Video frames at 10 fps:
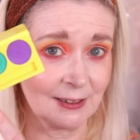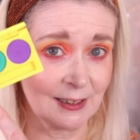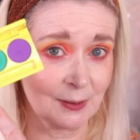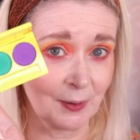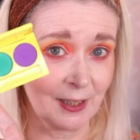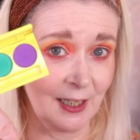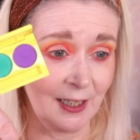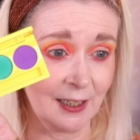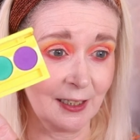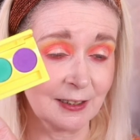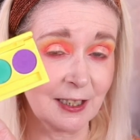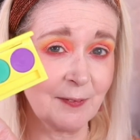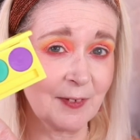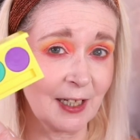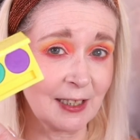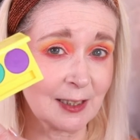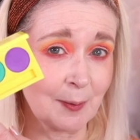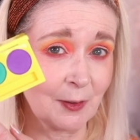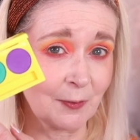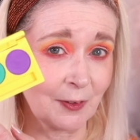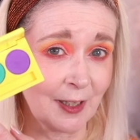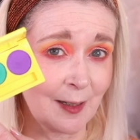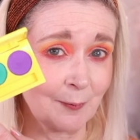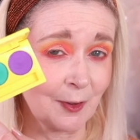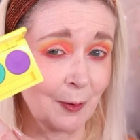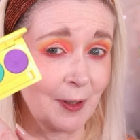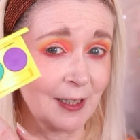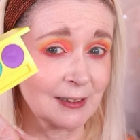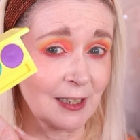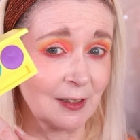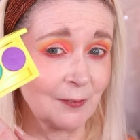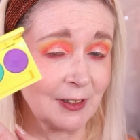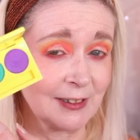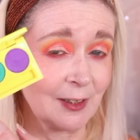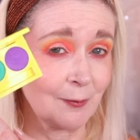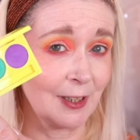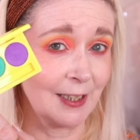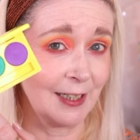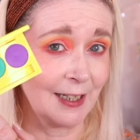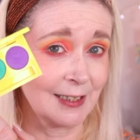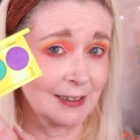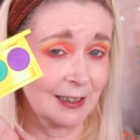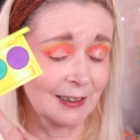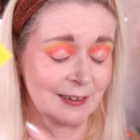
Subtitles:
this one here. I don't even think it's coming off on camera quite as colourful as it really is.